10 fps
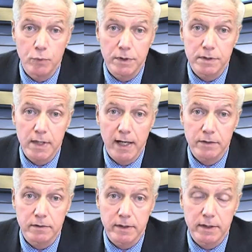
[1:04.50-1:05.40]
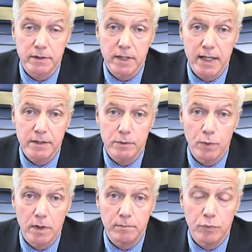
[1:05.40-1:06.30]
which actually contains the
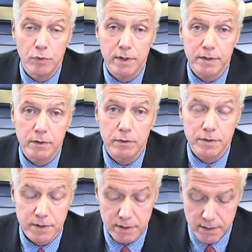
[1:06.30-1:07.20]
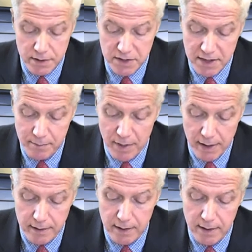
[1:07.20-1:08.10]
well bore as it goes into the
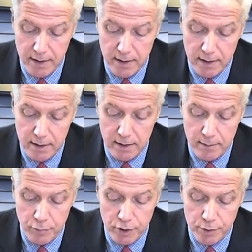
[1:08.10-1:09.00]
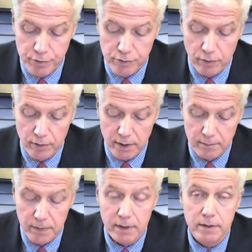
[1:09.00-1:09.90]
seabed. British
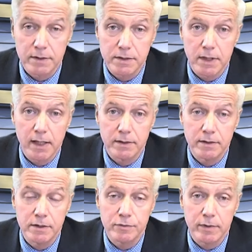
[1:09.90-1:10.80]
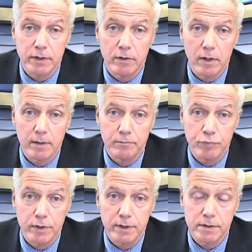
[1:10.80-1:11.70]
Petroleum decided to disregard
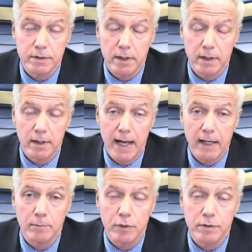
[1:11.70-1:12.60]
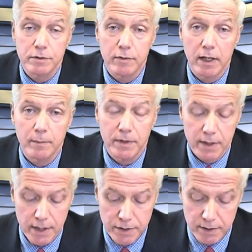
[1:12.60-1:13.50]
Halliburton's
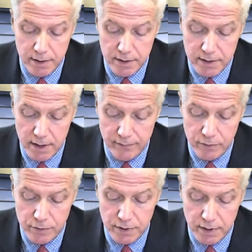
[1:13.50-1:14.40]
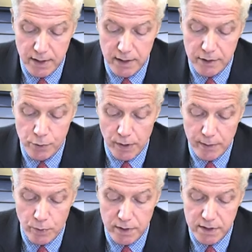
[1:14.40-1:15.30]
recommendation, and instead of using
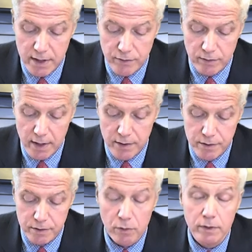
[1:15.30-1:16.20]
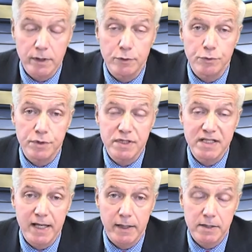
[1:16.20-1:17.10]
21 centralizers, only use
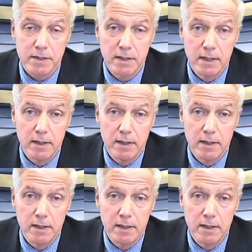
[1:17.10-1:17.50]
six.